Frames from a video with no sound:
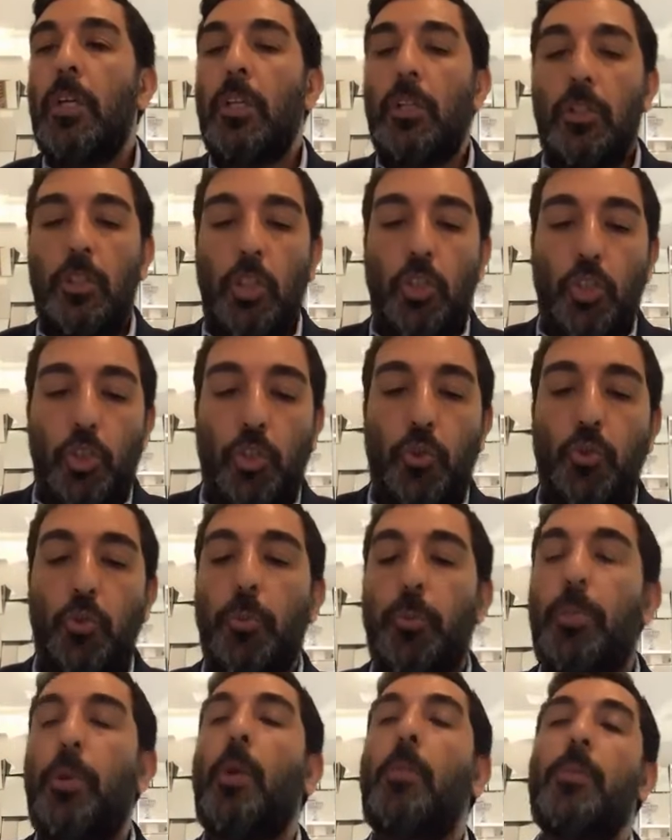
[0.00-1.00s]
the true
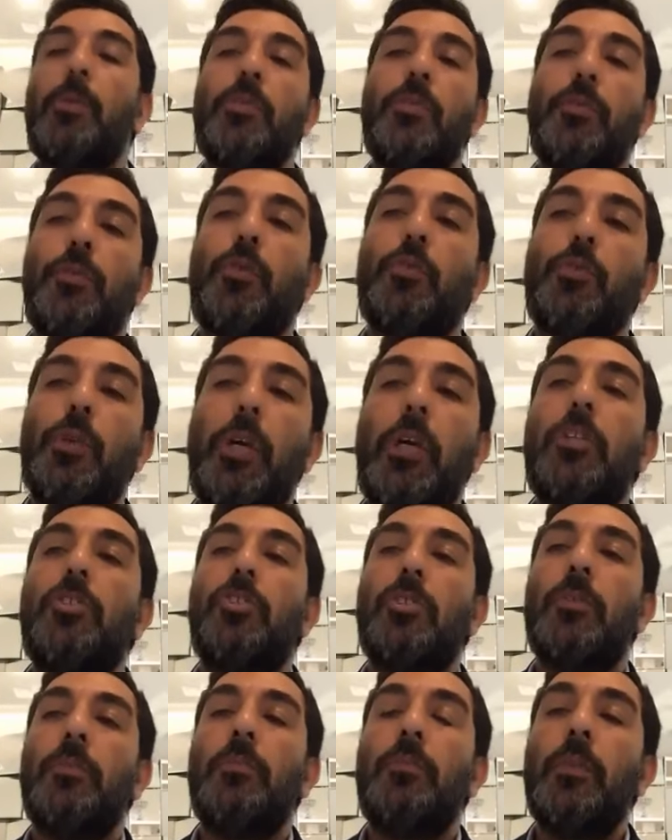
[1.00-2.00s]
purpose of
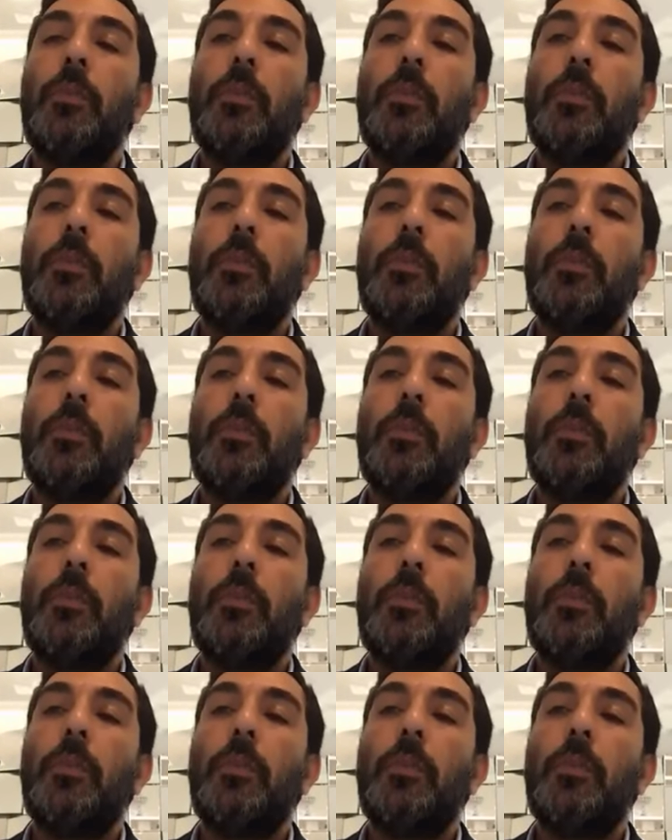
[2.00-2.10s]
creation,